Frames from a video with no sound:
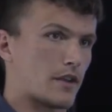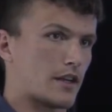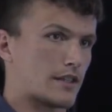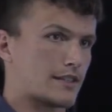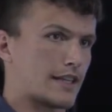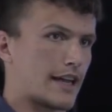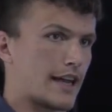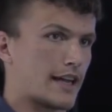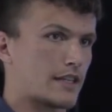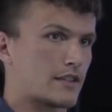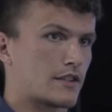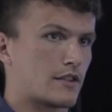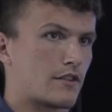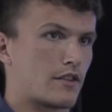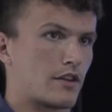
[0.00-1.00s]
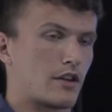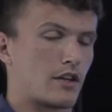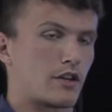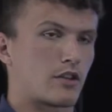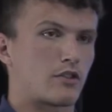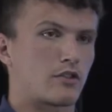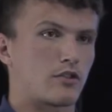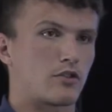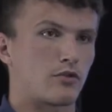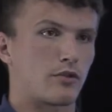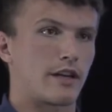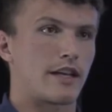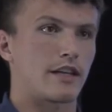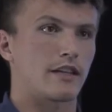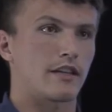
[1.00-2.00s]
attacked the
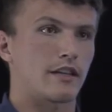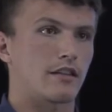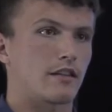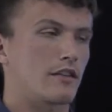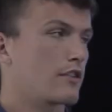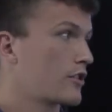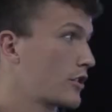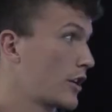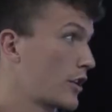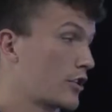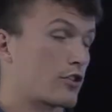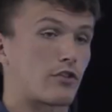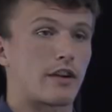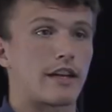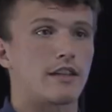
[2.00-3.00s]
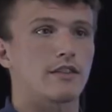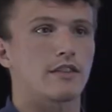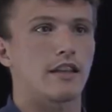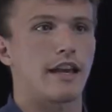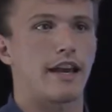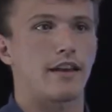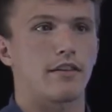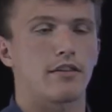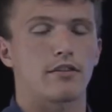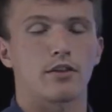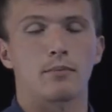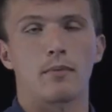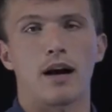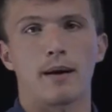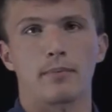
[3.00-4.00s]
Greece at
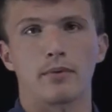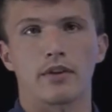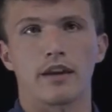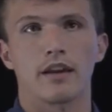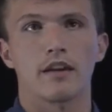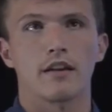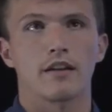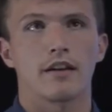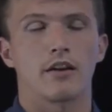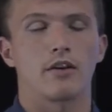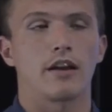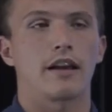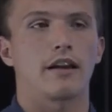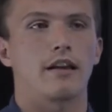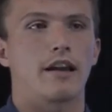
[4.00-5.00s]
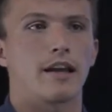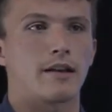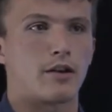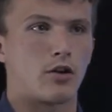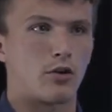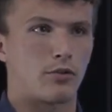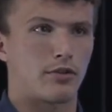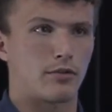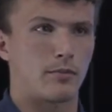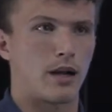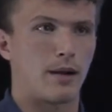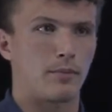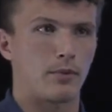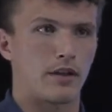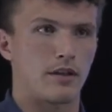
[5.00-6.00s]
Thermopylae. Now, I know
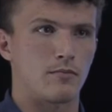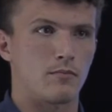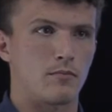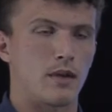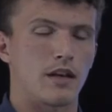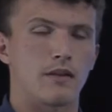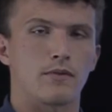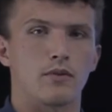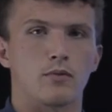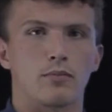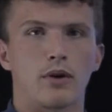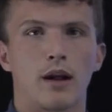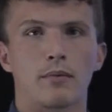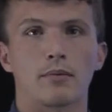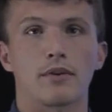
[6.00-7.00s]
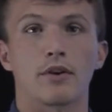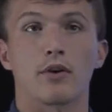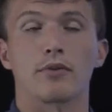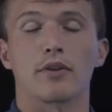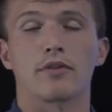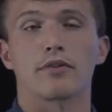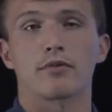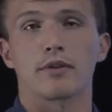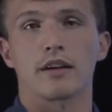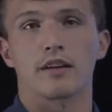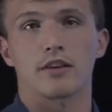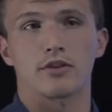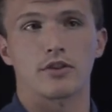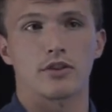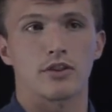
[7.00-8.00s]
Thermopylae, many of you probably know the
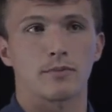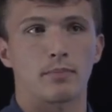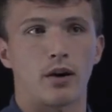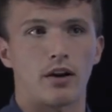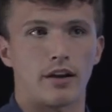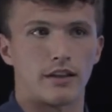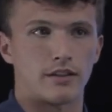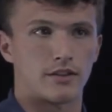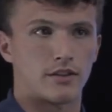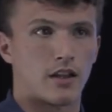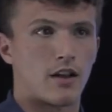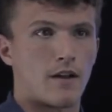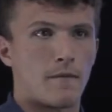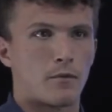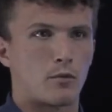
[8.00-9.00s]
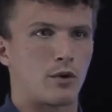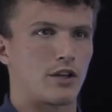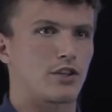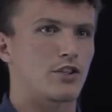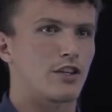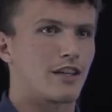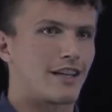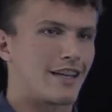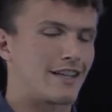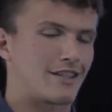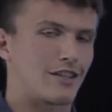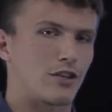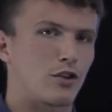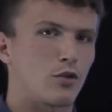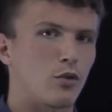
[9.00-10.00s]
300 Spartans, which
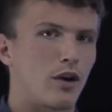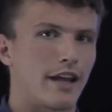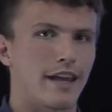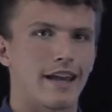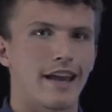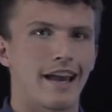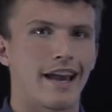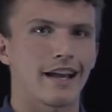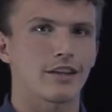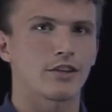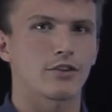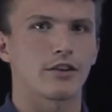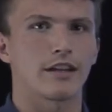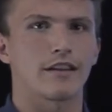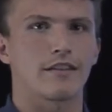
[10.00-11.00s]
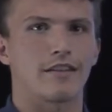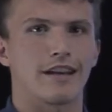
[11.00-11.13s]
isn't quite accurate.